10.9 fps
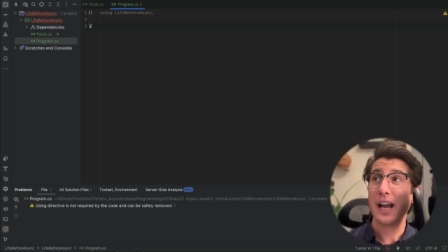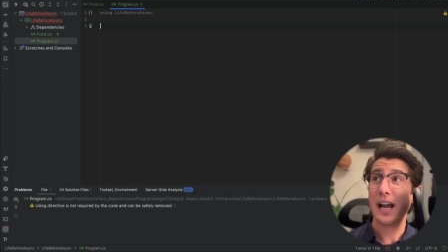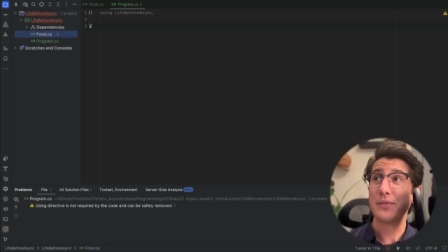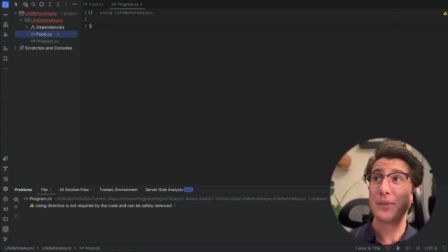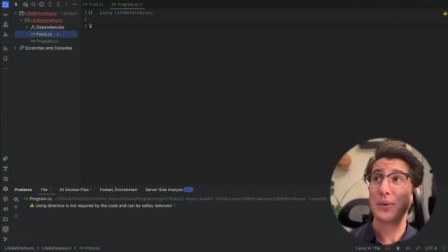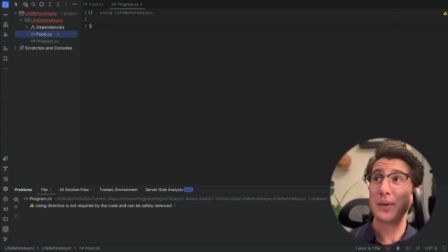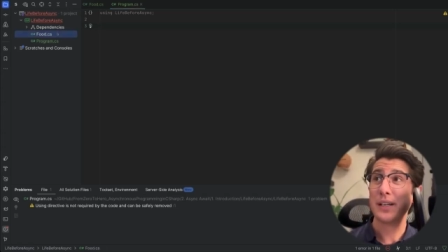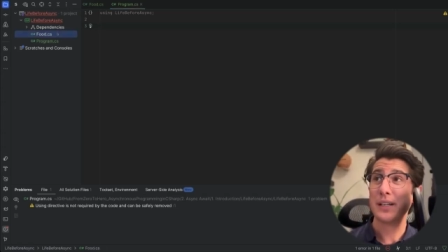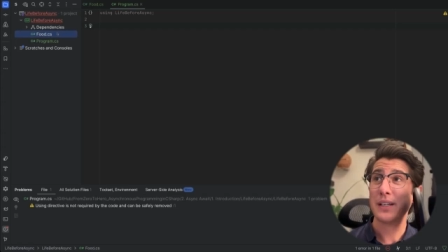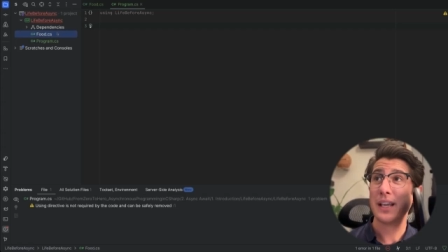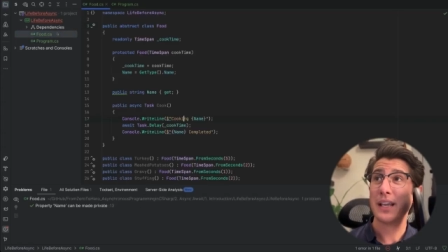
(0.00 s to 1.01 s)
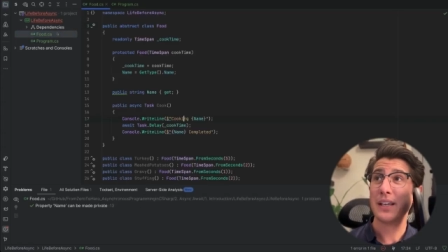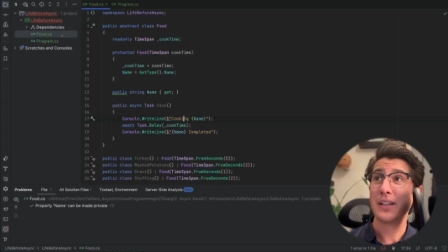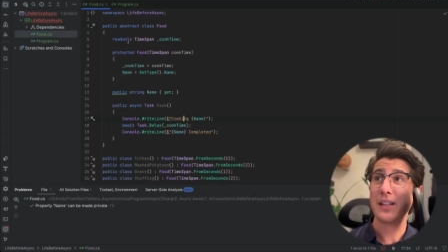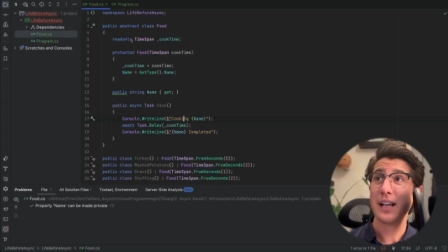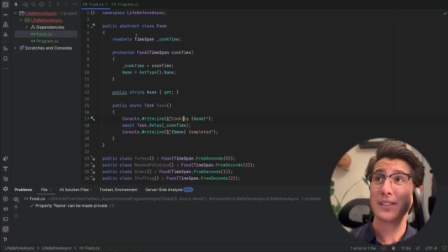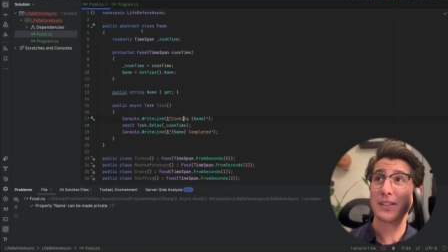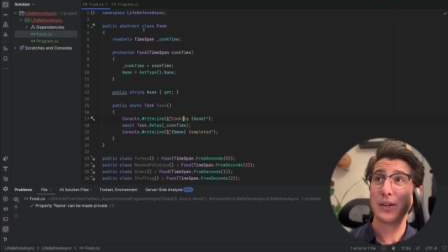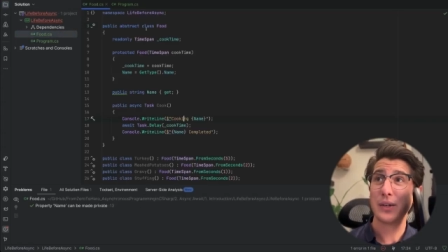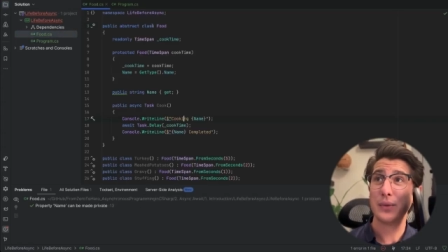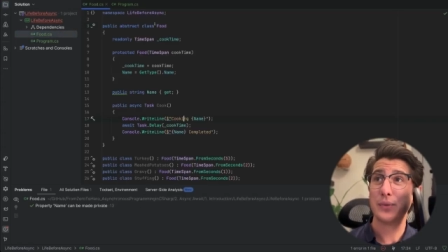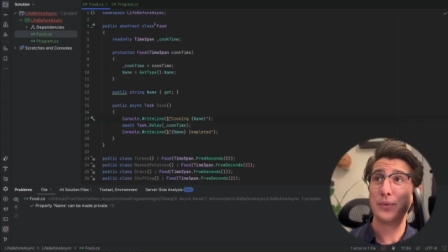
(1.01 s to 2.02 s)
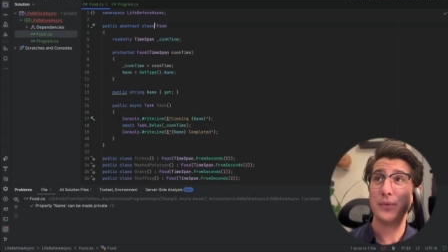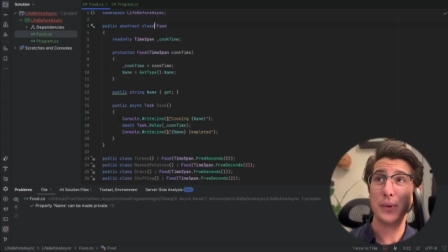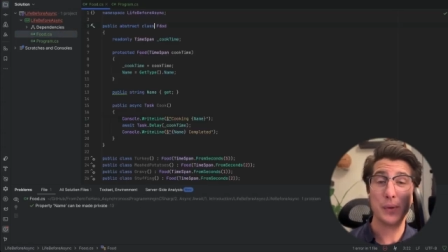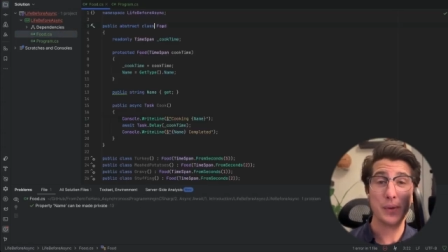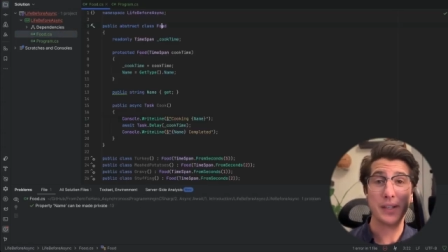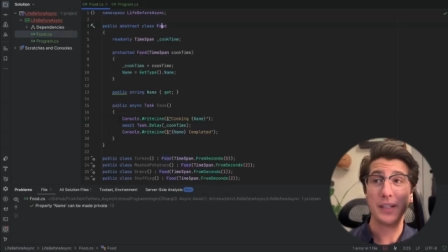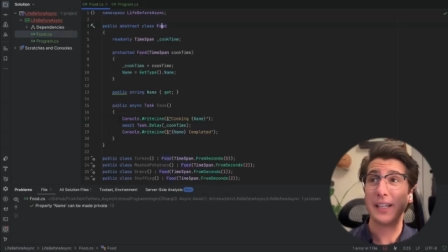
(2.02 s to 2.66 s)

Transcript: I've created a class called food.